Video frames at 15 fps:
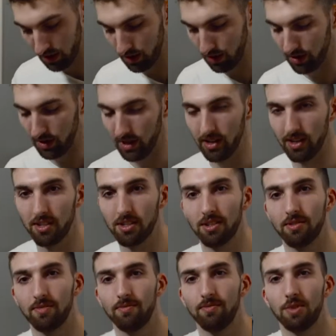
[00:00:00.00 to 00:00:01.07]
Oh, there it
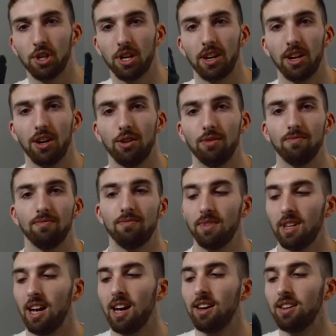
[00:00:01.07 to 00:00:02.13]
is. Check it out.
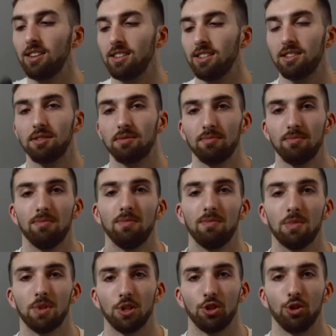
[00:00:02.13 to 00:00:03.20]
That is
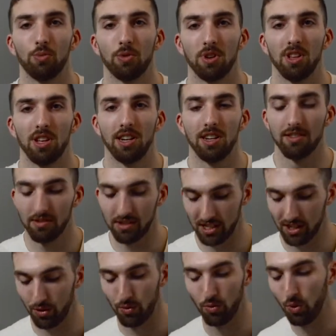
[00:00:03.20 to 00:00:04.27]
super light.
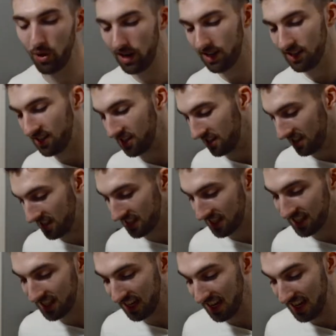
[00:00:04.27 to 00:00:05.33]
So why is this
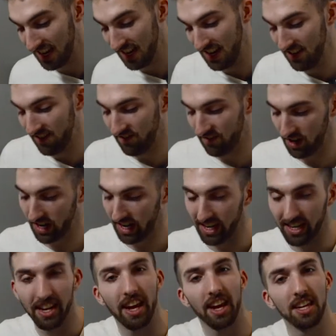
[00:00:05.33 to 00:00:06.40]

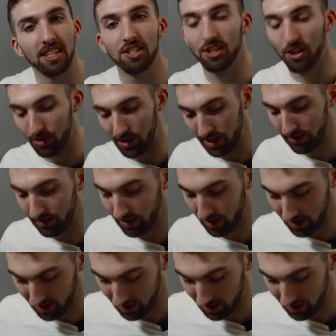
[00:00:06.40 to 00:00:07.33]
friggin' case so heavy?